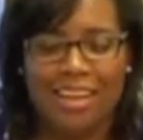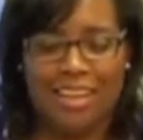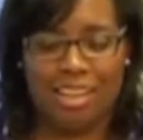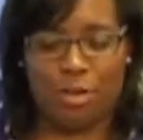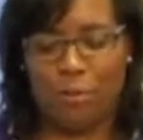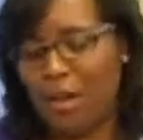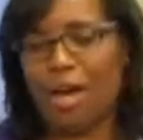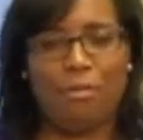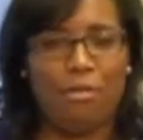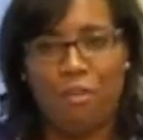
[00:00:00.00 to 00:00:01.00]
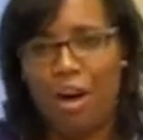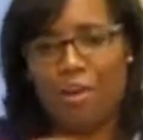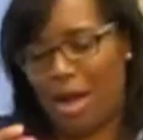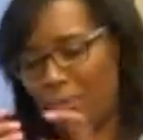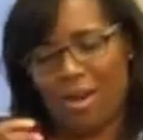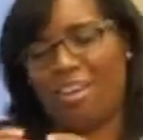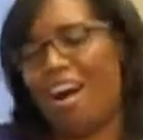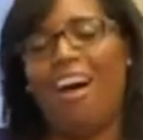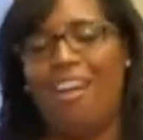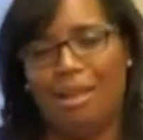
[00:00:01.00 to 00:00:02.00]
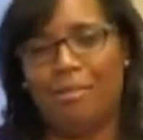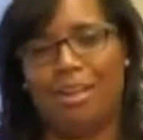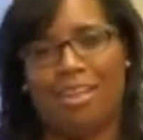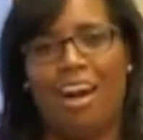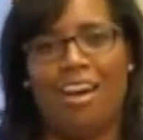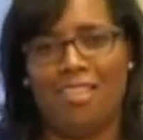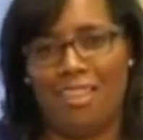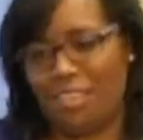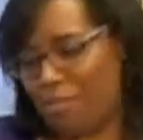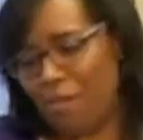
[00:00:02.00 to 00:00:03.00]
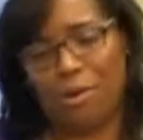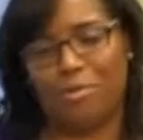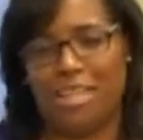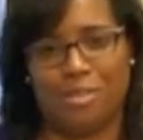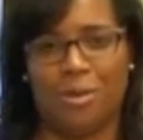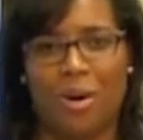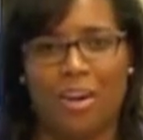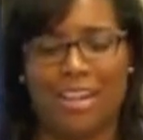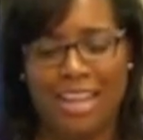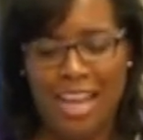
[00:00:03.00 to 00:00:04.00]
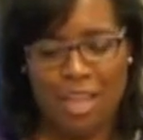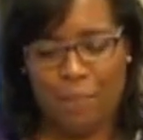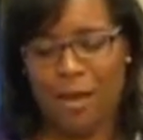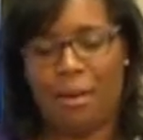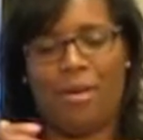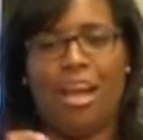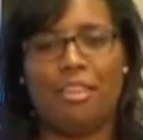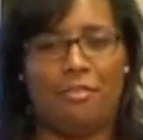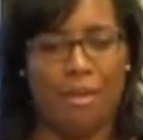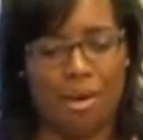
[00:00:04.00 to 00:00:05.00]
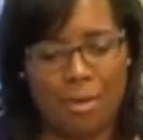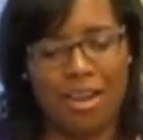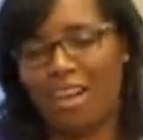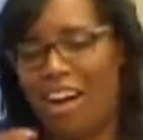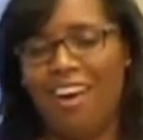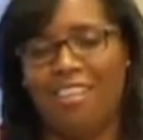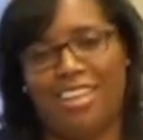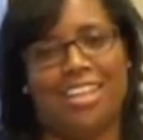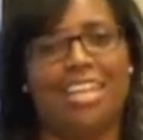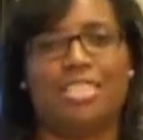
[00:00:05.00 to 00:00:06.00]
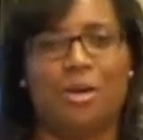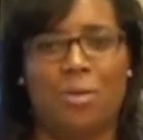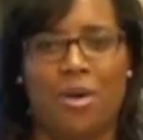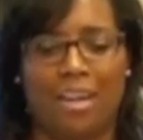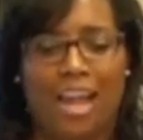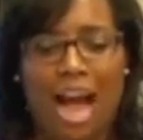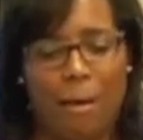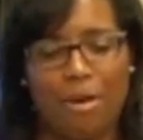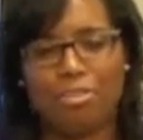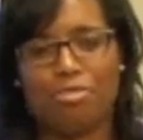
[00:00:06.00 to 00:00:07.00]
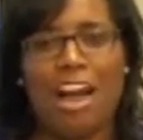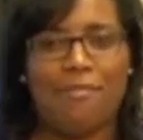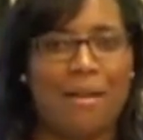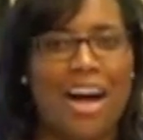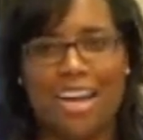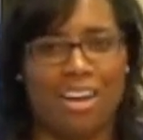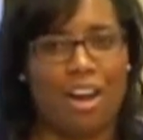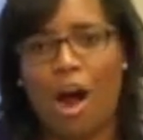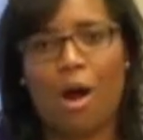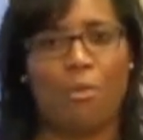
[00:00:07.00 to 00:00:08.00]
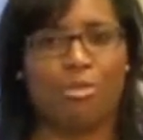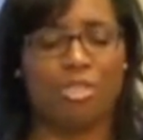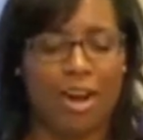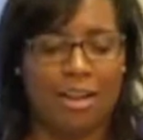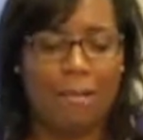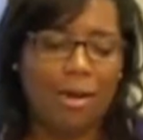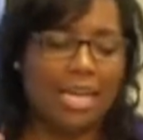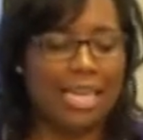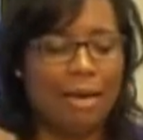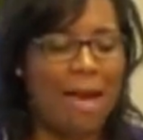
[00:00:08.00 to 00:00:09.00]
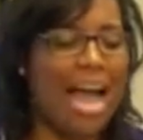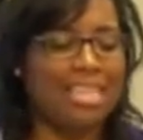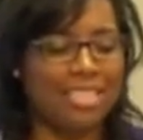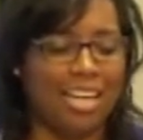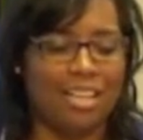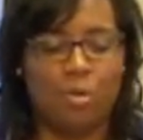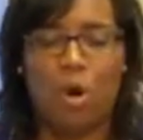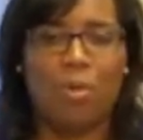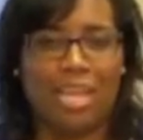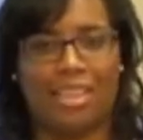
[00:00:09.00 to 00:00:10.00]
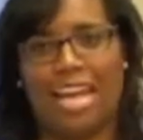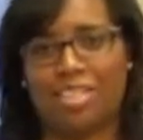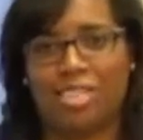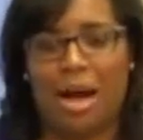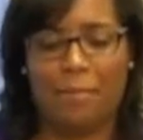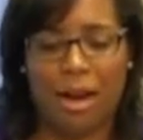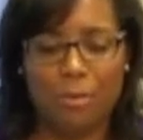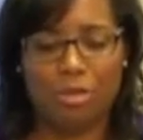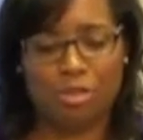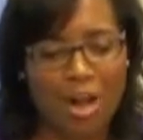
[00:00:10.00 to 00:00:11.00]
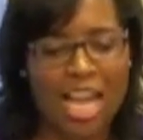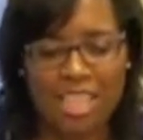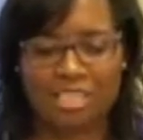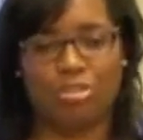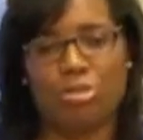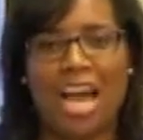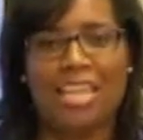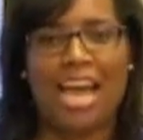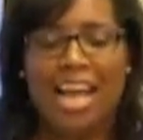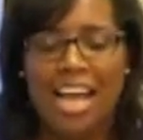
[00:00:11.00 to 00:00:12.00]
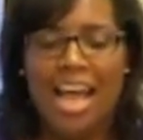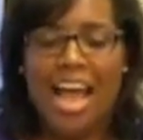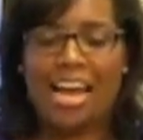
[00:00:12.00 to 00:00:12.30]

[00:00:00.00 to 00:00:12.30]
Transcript: Like you pick up your phone, I'm going to call, and then the phone doesn't work. And you pick up another phone, I'm going to call, and it doesn't work. And I'm going to drive by, and your car won't start. I'm going to keep asking, and you won't get that job. But I'm going to try this and try that.